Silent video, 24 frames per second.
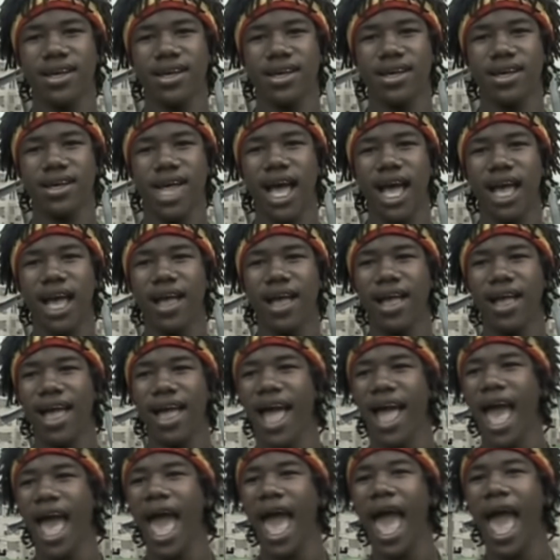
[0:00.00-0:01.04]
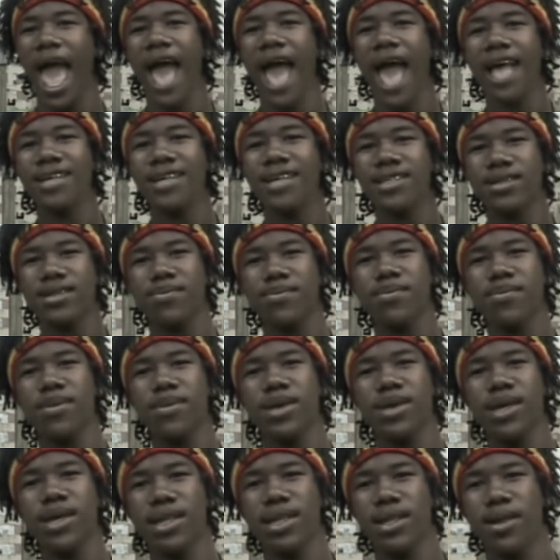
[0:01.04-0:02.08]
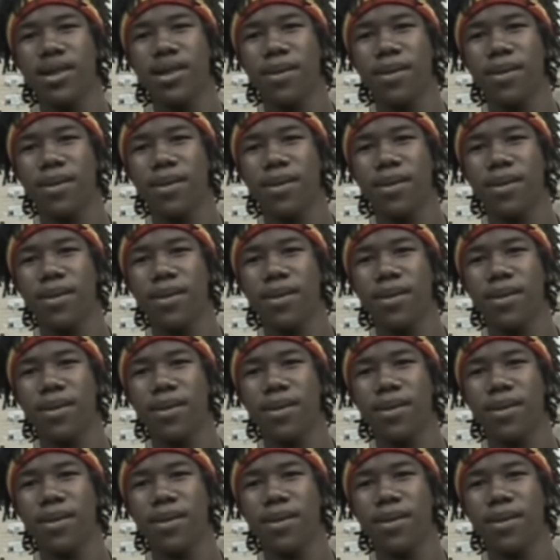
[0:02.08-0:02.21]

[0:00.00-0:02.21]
Come up together, man. I'm talking about,